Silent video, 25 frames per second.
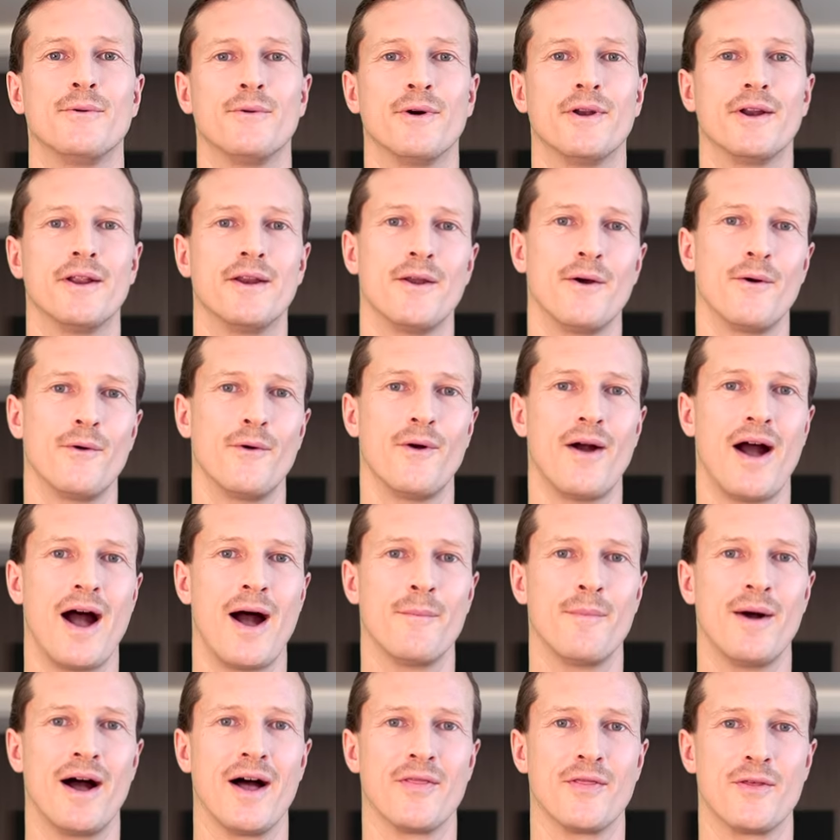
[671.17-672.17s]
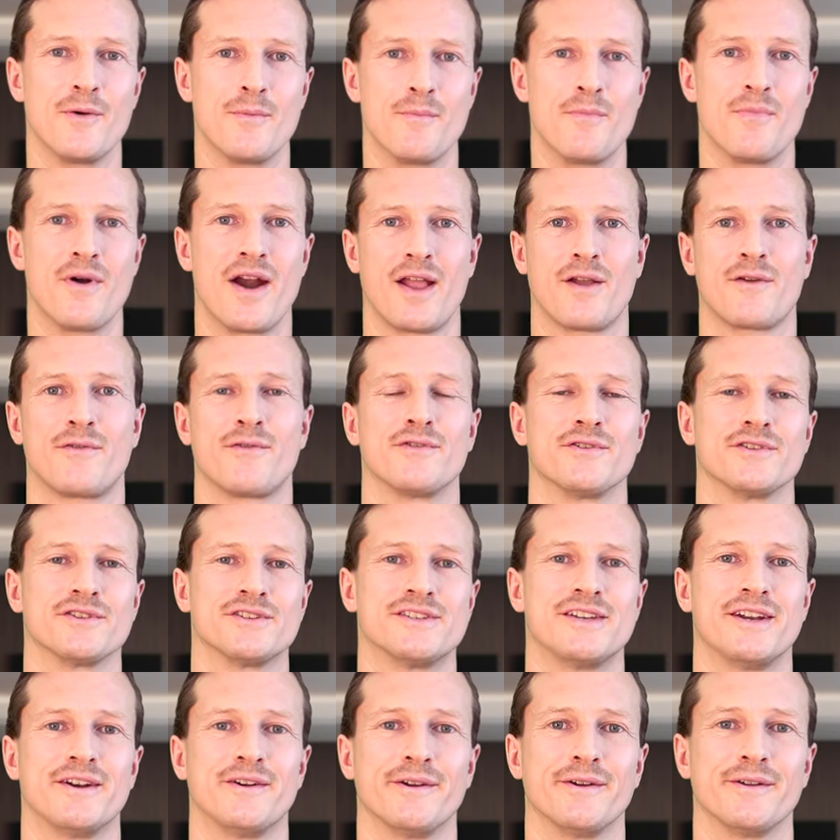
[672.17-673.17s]
want to know about the breakfast
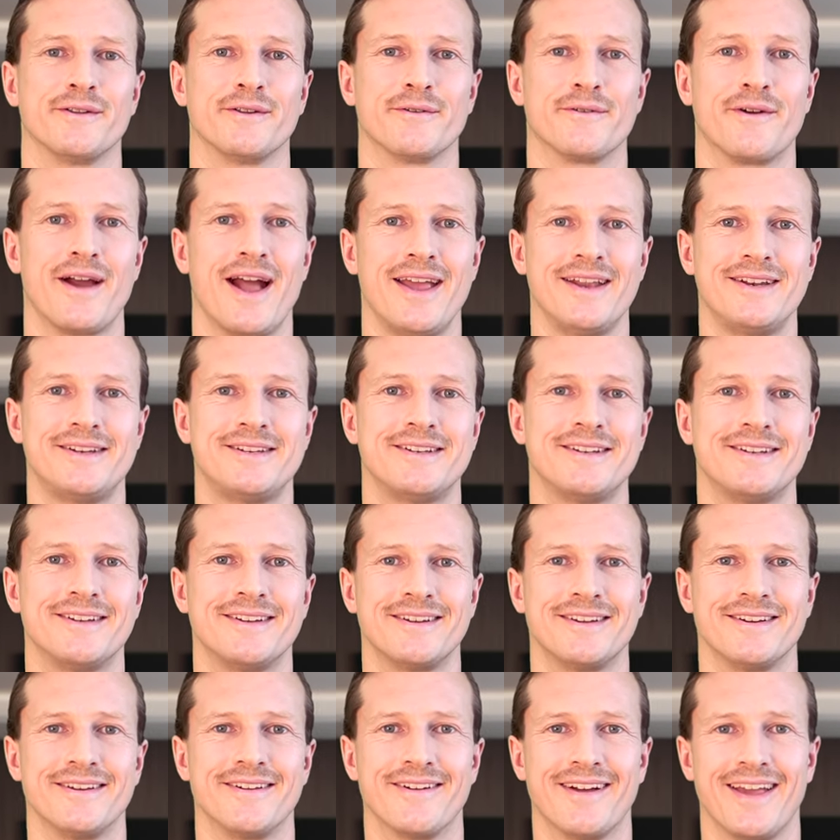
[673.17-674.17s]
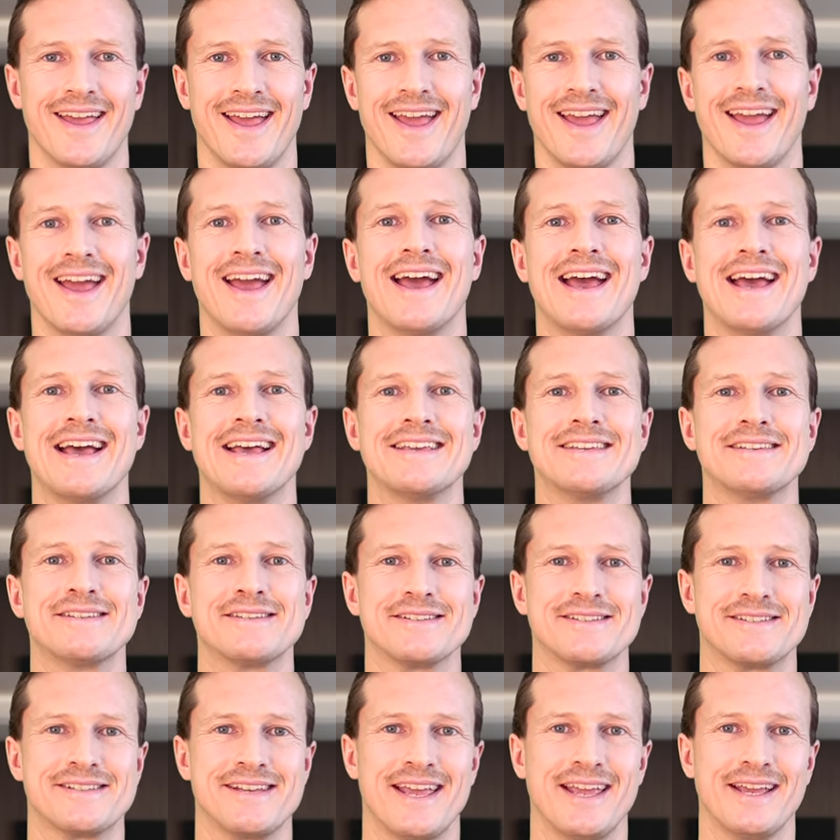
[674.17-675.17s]
cereal, right? Okay,
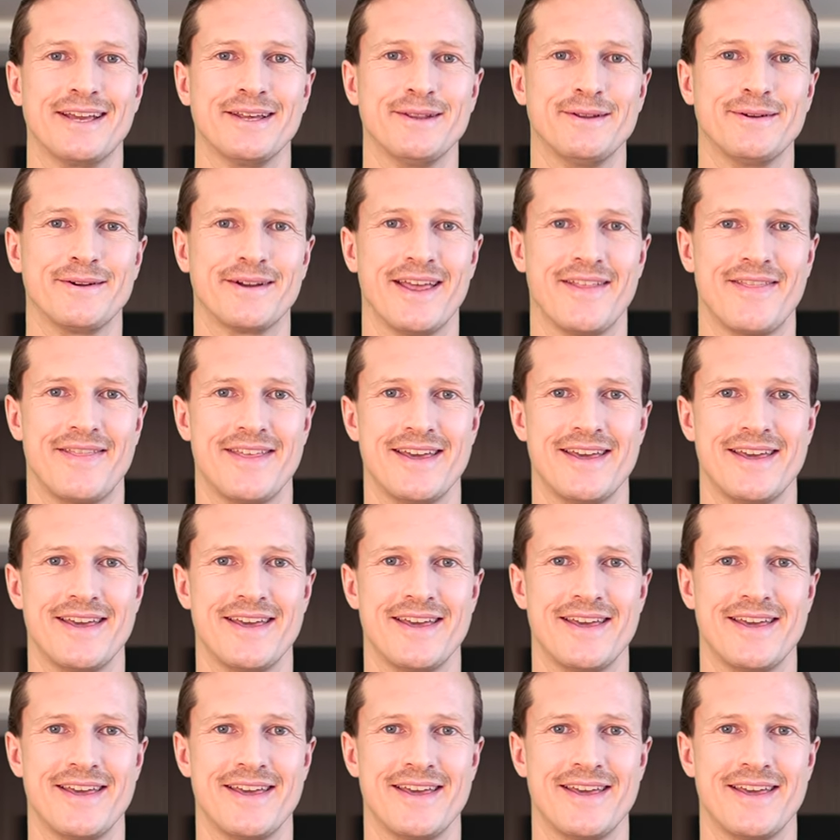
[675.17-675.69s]
so take a look at